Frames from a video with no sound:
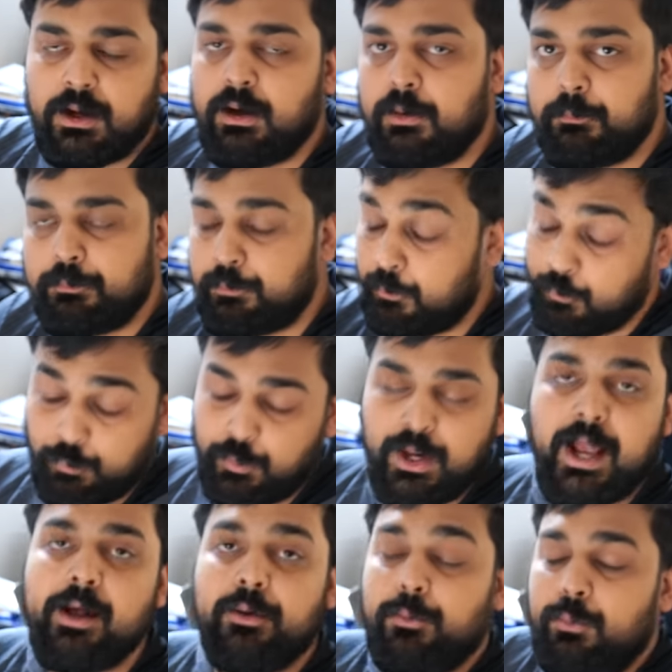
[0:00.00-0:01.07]
Uh,
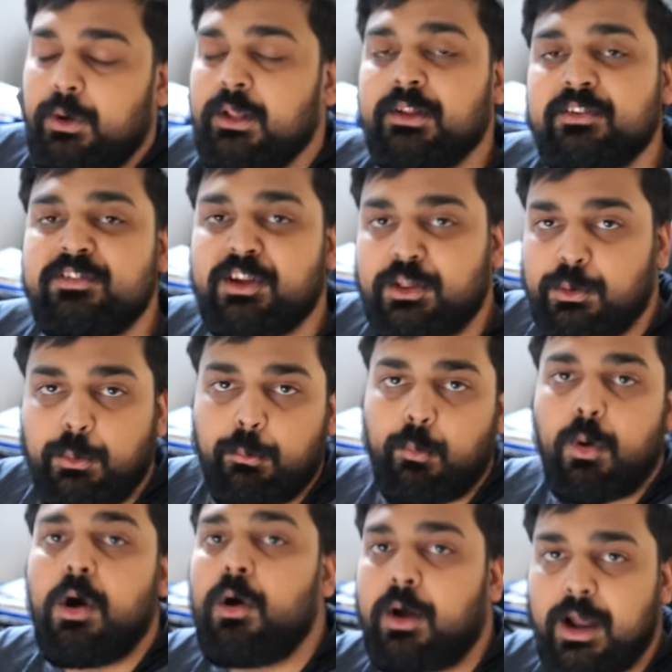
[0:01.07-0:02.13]
rea- realistically,
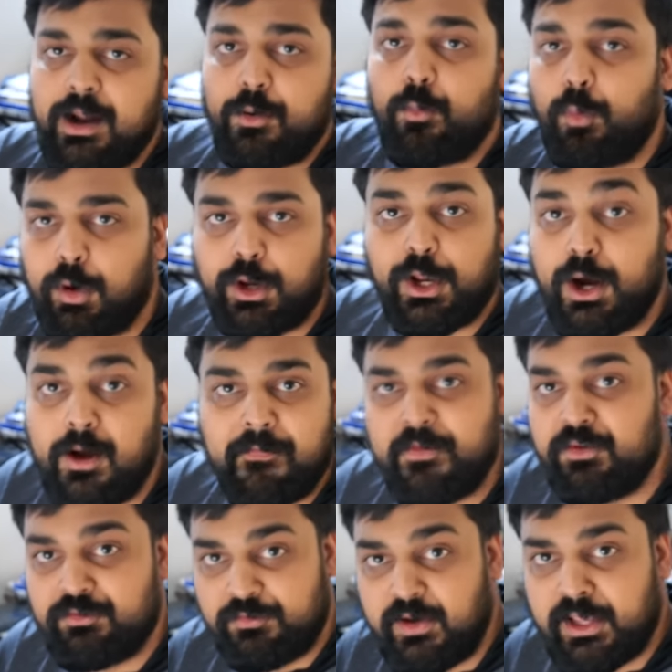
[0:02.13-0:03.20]
we're all kind of working on
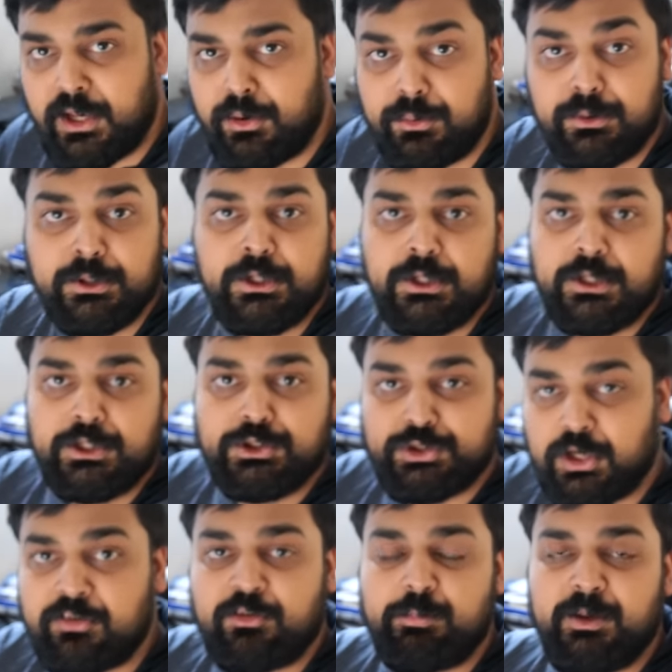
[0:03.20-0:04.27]
this video
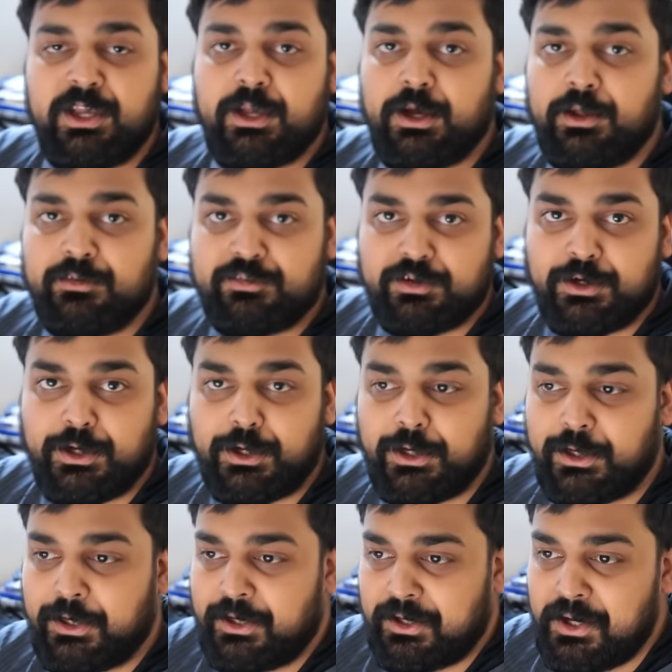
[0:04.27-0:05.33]
just because uh,